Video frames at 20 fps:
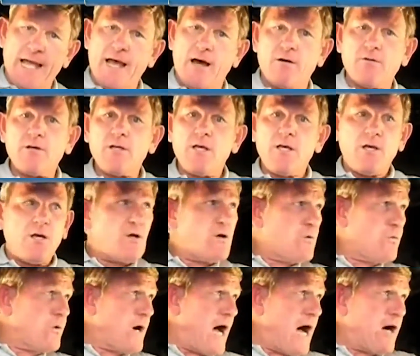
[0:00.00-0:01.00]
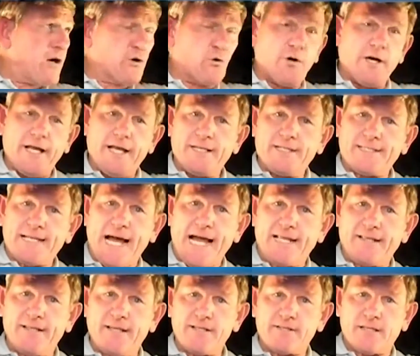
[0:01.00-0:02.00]
Now, I'll go ahead and
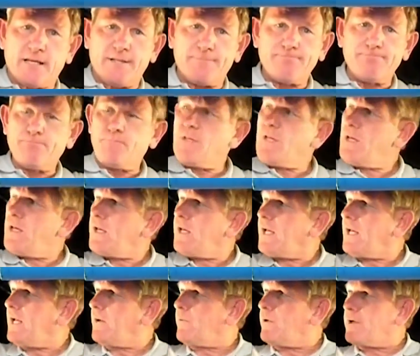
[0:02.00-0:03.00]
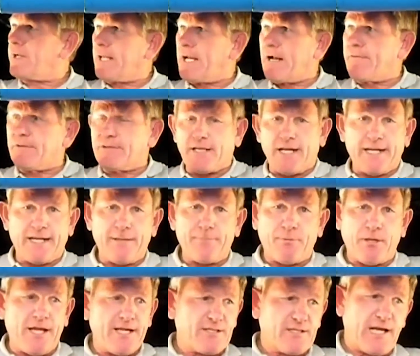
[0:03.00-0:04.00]
tighten these up, and we'll get
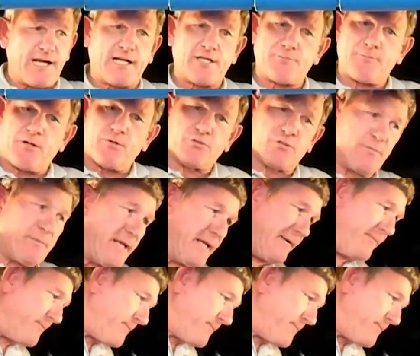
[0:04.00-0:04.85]
everything in place like it's supposed to